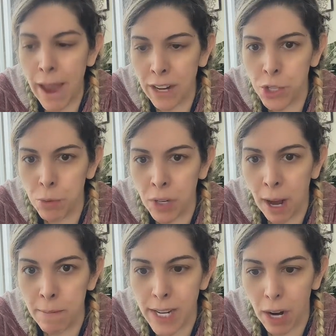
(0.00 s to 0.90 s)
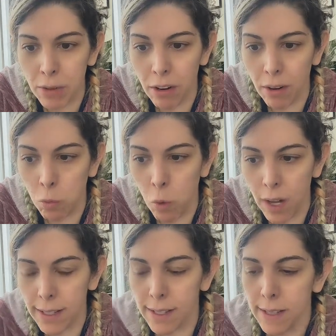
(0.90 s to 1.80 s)
command you to come down here
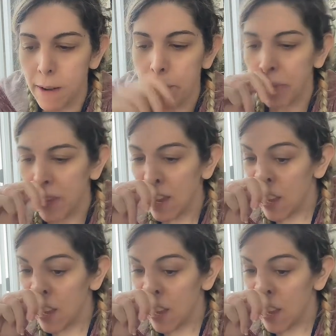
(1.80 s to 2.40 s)
at once.